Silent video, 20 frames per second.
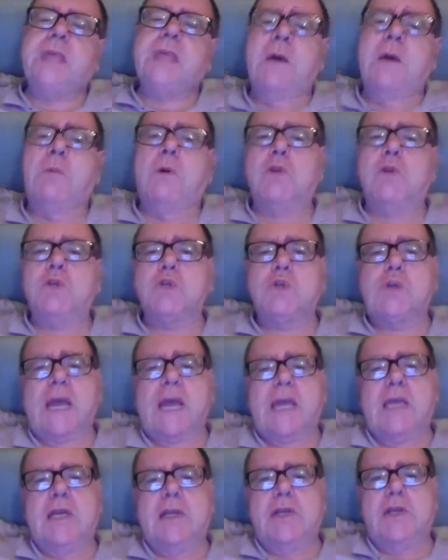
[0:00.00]
And what does
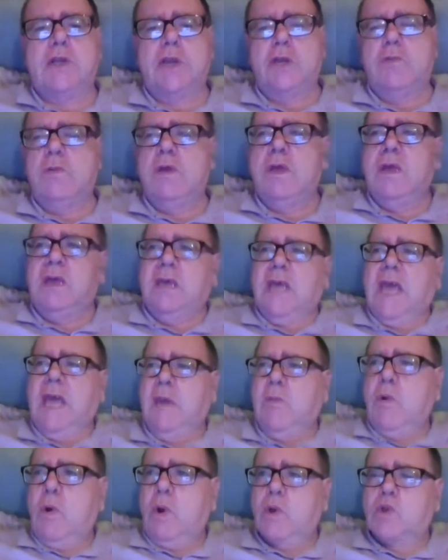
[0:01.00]
Dracula do?
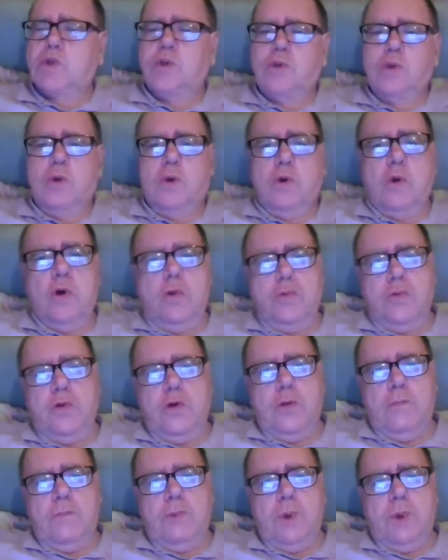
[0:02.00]
He walks through the
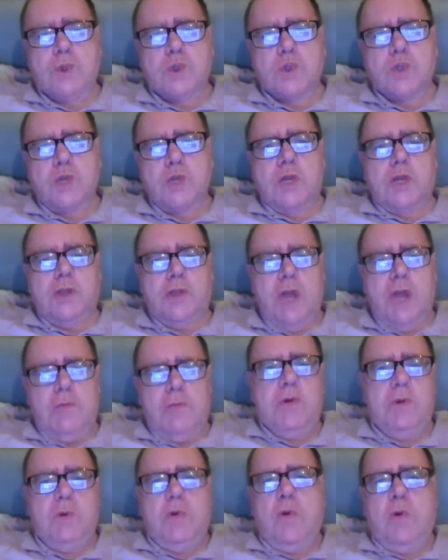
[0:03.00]
hawthorn bush,
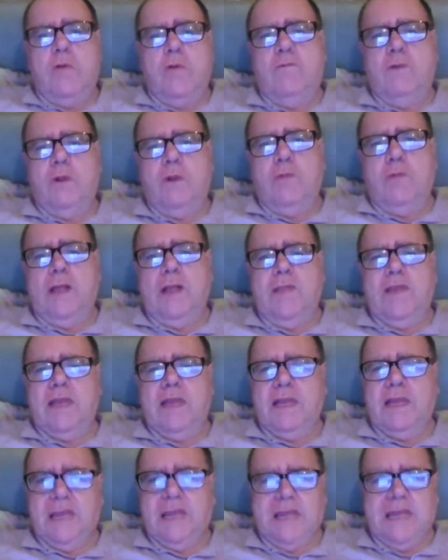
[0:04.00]
knowing all full well that
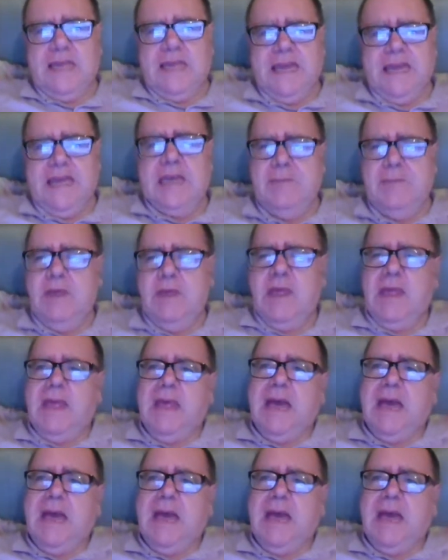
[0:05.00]
it can kill him.